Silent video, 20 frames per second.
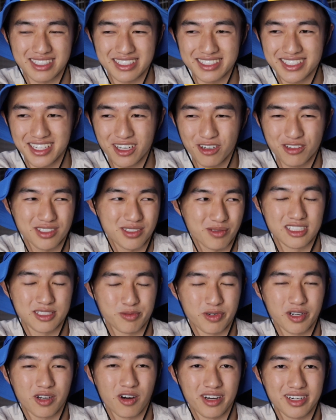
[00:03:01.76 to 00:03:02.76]
details just
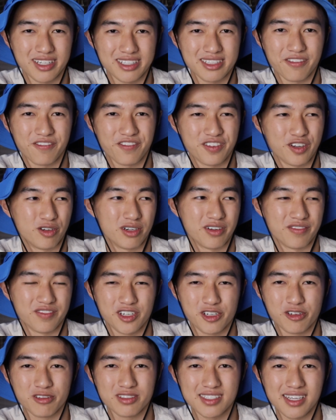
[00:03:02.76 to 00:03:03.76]
regarding the field of
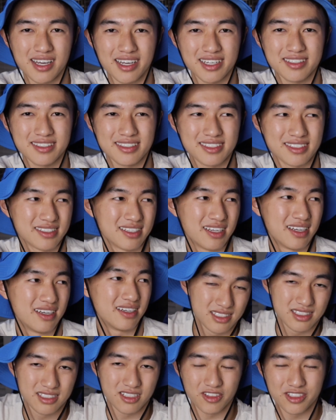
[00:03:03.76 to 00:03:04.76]
neuroscience.
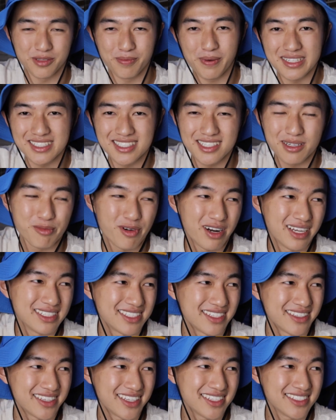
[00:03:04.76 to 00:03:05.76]
So to best summarize
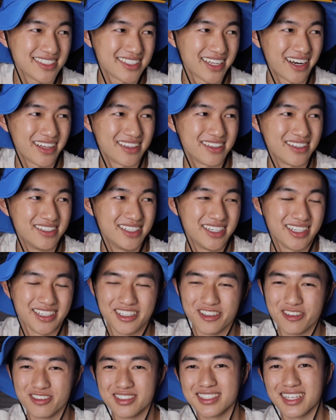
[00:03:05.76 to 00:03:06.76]
the things that I learned in
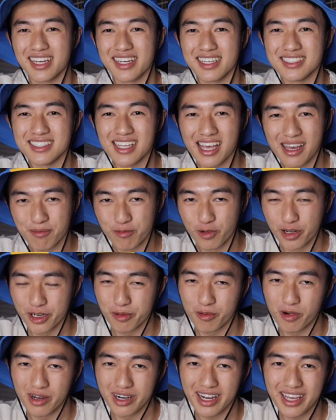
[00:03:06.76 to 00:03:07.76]
Neuroscience
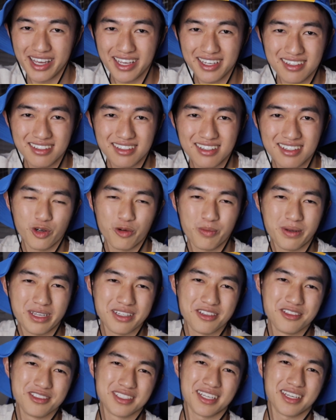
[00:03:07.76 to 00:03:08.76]
M101A, we will be
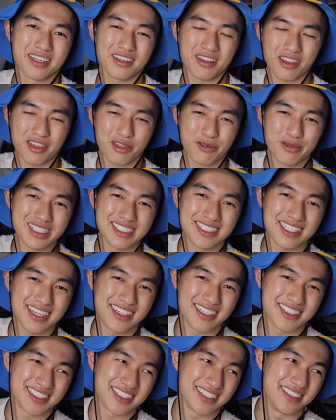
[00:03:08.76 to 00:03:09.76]
using 3
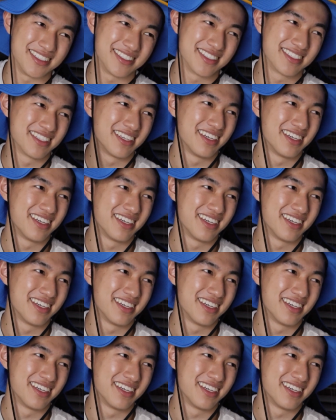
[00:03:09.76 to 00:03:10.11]
sentences.